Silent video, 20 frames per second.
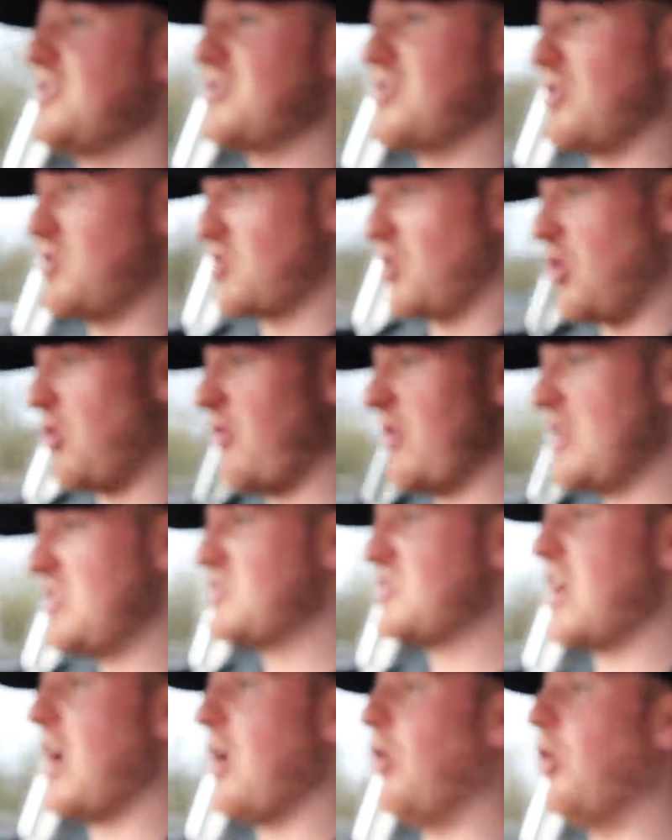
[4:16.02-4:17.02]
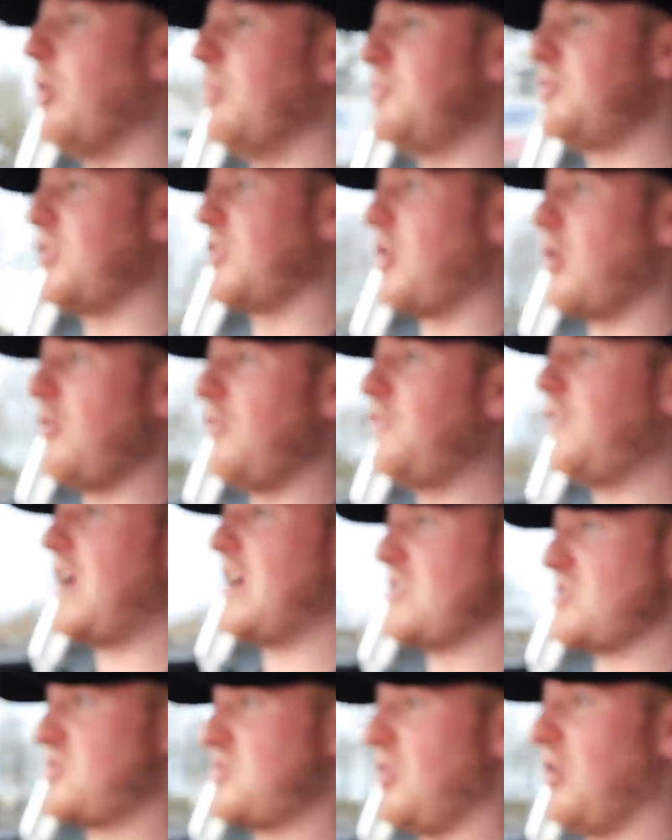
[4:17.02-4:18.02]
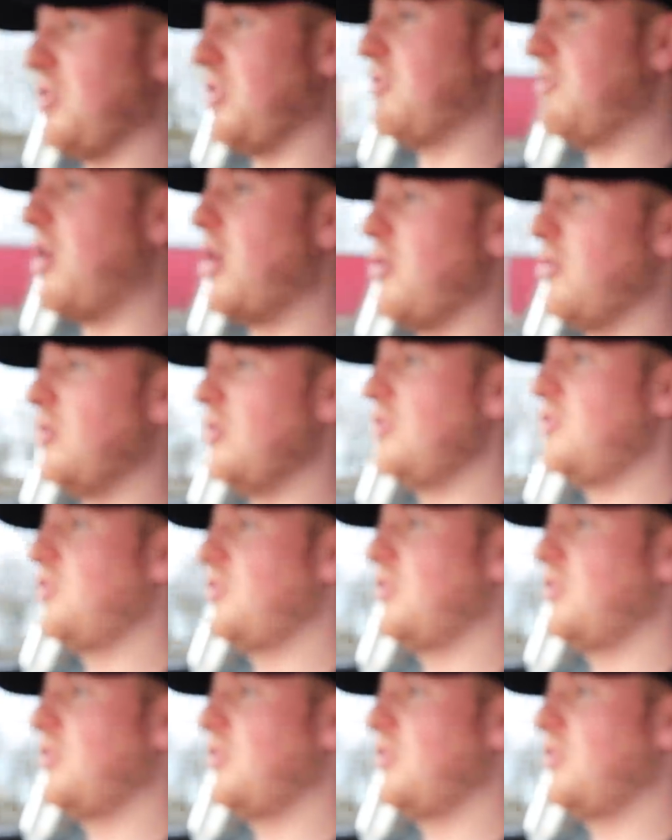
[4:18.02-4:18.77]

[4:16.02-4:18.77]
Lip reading: so it's already set up to go fast on the road.